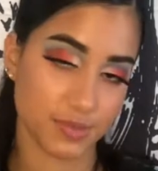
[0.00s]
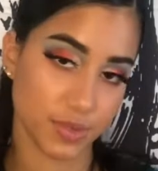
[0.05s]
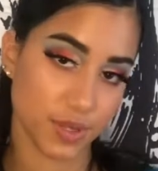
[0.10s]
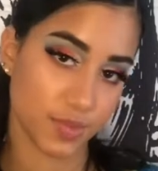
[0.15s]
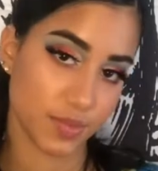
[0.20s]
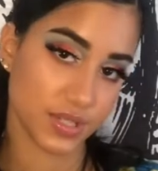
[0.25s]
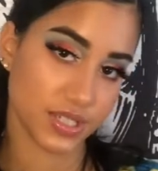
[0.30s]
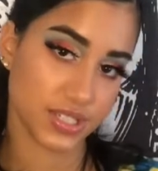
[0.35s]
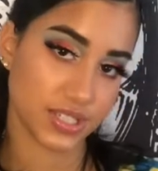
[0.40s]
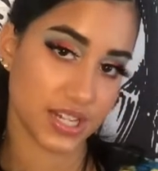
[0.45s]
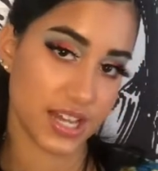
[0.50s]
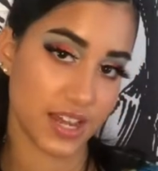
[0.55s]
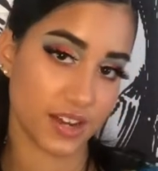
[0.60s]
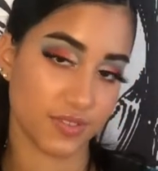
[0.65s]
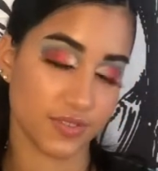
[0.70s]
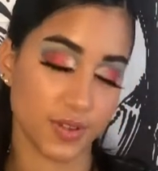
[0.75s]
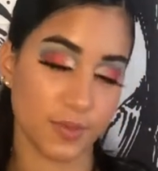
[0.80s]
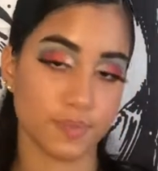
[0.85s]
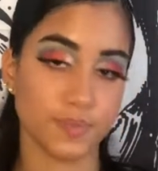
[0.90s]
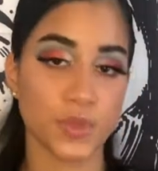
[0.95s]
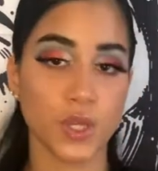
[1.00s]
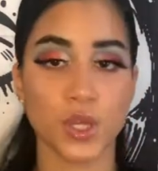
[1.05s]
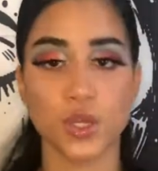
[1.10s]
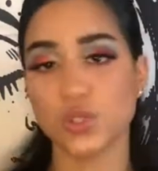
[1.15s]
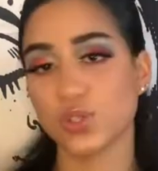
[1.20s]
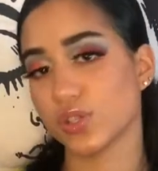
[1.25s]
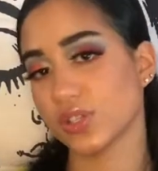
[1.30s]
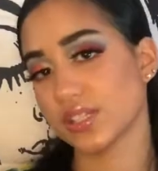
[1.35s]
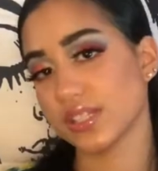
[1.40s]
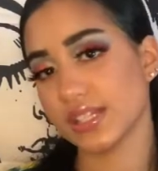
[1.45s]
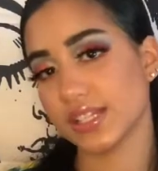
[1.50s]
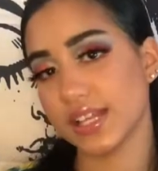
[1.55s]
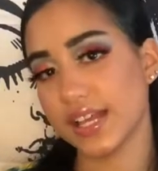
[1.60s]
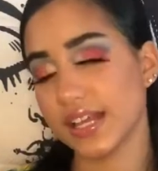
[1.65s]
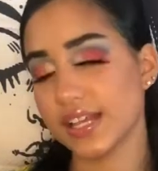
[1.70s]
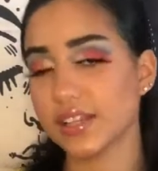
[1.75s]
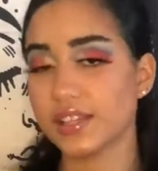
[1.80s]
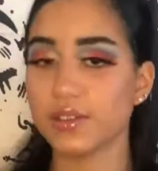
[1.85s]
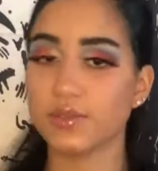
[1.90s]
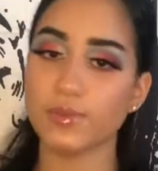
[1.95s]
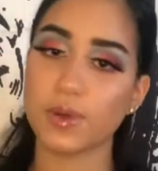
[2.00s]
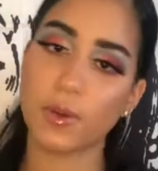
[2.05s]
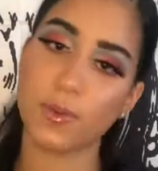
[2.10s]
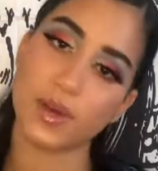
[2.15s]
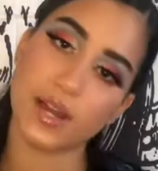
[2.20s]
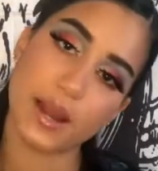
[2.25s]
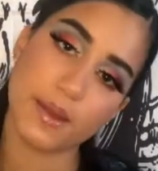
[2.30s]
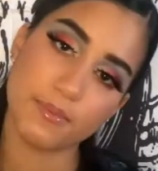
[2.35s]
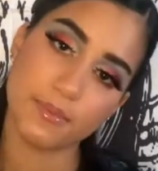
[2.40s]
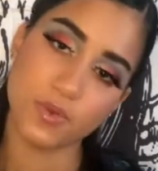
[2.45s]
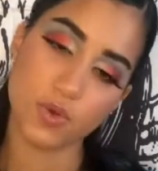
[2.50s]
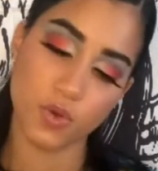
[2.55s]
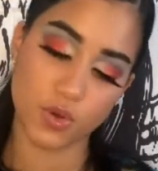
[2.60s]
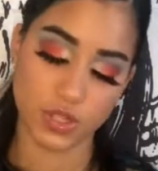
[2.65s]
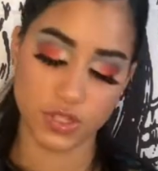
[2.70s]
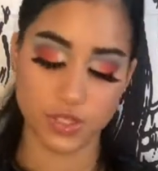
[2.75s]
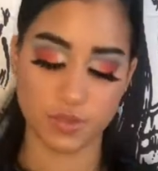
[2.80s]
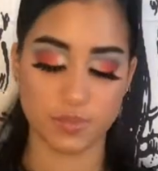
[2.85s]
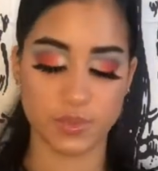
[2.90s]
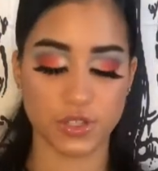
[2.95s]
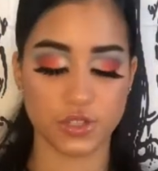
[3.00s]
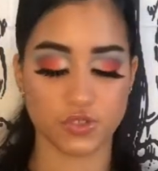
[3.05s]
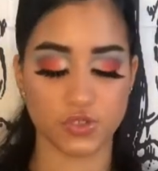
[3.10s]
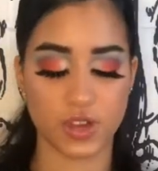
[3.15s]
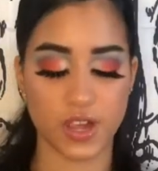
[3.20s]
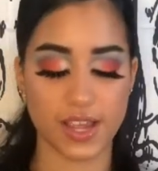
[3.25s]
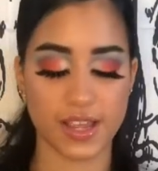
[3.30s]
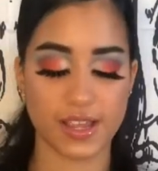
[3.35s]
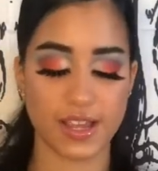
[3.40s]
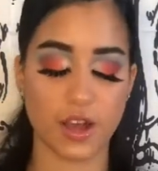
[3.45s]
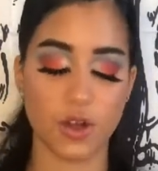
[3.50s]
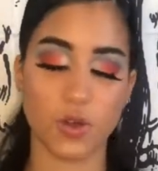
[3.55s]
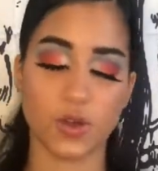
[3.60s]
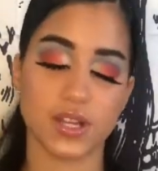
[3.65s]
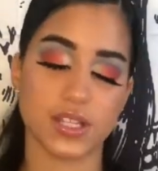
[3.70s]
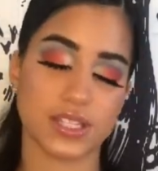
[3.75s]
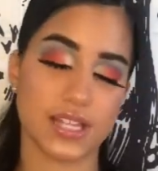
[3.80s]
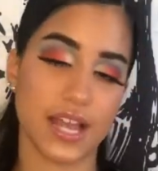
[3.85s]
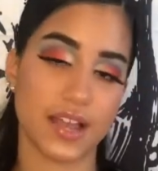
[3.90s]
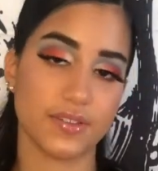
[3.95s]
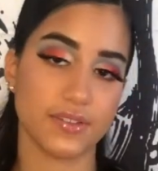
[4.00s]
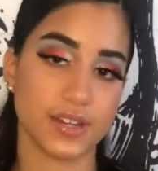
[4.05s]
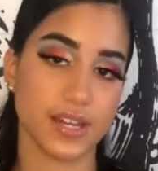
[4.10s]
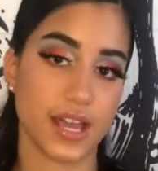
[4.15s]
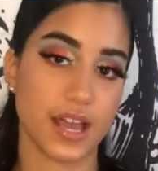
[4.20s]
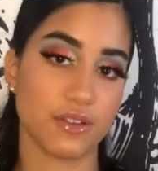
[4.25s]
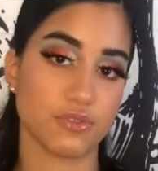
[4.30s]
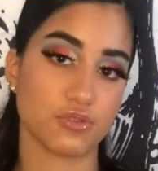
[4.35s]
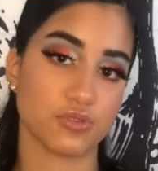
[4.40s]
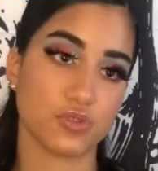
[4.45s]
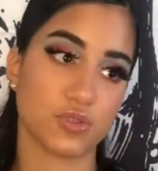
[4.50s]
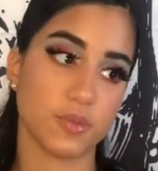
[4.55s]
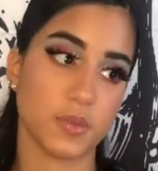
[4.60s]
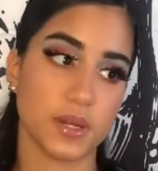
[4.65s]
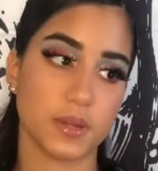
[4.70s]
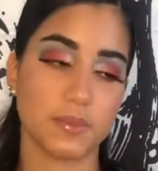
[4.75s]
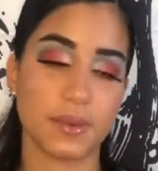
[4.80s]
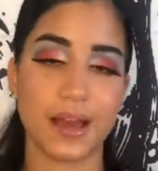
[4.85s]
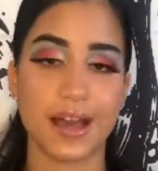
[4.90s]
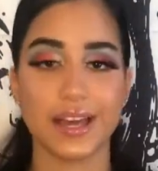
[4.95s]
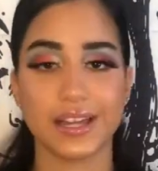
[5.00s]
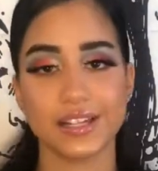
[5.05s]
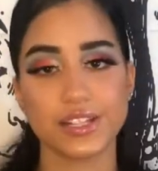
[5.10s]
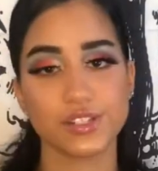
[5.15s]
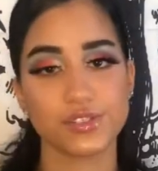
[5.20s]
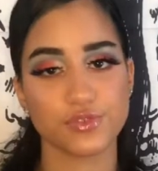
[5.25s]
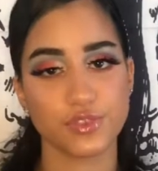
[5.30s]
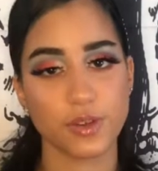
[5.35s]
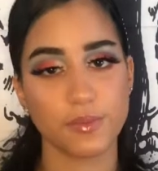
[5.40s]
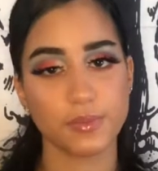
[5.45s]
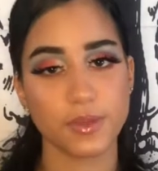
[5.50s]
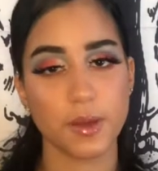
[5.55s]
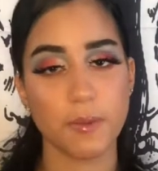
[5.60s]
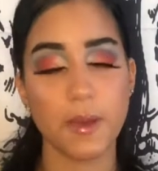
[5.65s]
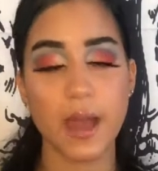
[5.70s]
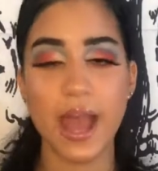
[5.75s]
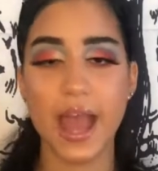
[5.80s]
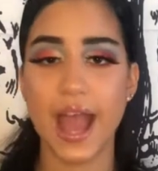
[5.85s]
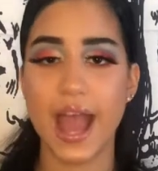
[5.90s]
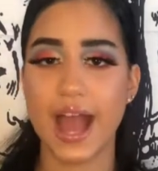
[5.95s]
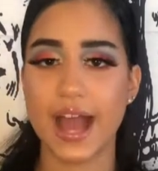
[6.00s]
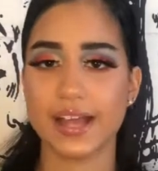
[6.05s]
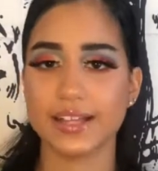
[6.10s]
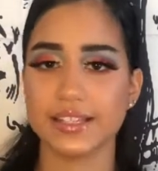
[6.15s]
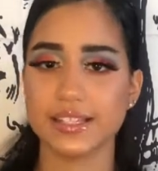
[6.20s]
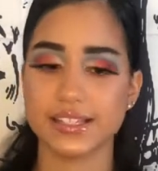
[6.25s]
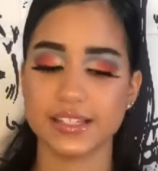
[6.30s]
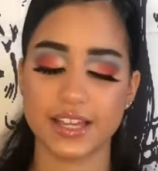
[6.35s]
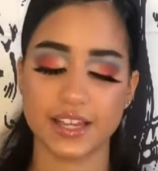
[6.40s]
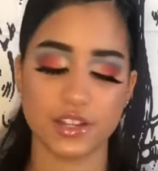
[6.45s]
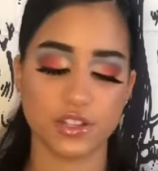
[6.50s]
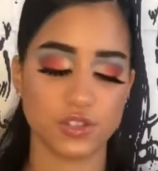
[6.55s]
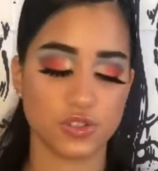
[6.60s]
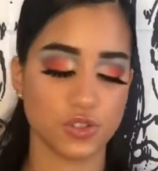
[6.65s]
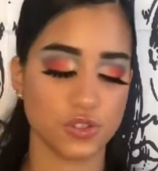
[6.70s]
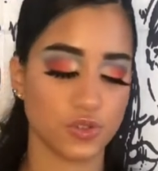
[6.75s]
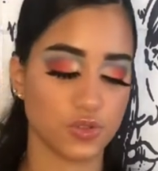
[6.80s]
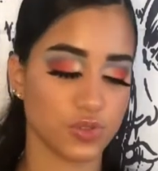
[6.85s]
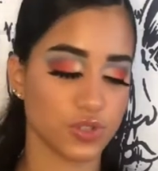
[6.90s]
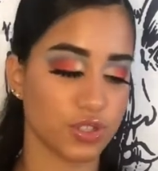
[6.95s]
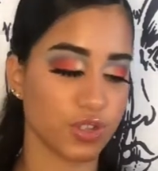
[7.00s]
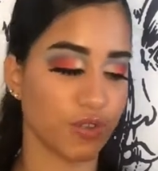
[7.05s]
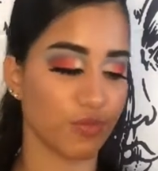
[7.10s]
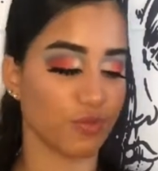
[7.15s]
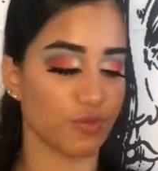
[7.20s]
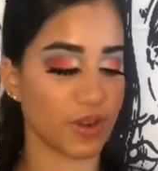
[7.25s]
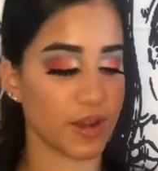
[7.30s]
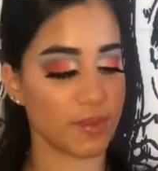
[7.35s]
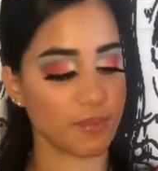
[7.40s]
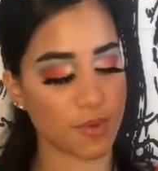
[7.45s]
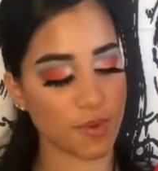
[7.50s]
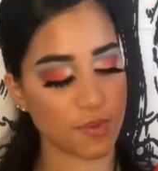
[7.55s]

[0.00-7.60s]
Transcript: commission out of it. So today what I'm going to be trying out, because I already have so many palettes from them, I decided to use the rainbow